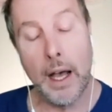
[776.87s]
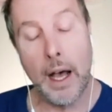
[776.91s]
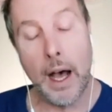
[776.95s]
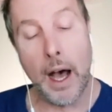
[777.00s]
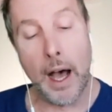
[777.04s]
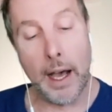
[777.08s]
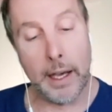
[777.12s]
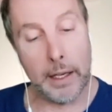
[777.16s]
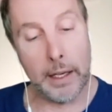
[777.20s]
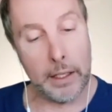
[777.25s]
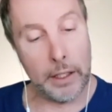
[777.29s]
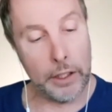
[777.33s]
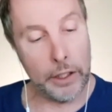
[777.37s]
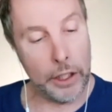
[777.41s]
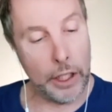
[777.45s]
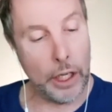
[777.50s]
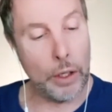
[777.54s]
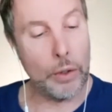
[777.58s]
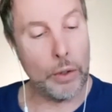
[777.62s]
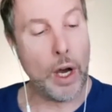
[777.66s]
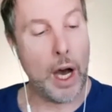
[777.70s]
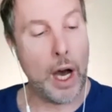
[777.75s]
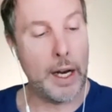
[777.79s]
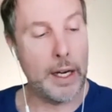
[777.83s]
i you know
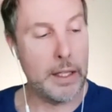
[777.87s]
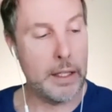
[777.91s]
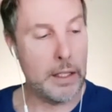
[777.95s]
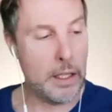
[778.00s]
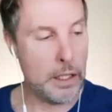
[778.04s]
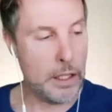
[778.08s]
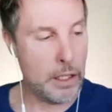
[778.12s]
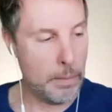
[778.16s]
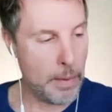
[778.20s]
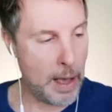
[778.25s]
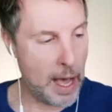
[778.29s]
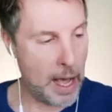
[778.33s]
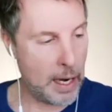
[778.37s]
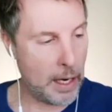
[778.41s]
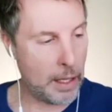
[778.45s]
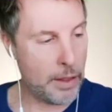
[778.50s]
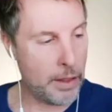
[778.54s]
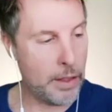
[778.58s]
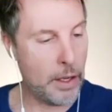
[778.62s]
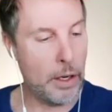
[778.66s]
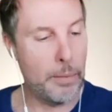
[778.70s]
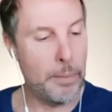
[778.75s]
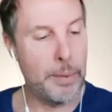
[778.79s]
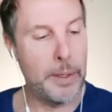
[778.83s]
got into somatic
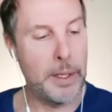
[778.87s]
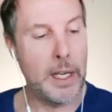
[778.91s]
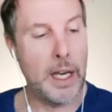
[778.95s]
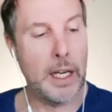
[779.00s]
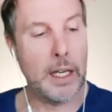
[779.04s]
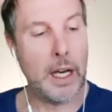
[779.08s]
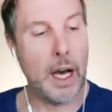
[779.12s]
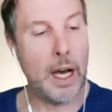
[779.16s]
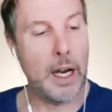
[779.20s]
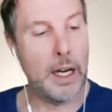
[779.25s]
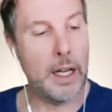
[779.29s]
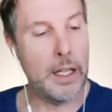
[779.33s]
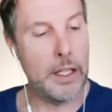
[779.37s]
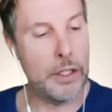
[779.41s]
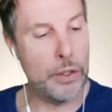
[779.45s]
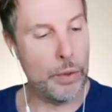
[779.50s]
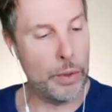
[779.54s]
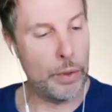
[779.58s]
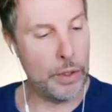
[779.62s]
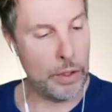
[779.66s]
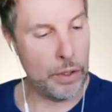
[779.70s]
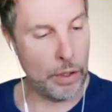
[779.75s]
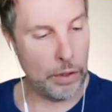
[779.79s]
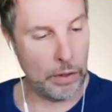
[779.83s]
therapy i got into
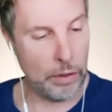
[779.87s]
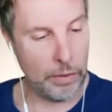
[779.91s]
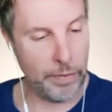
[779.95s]
internal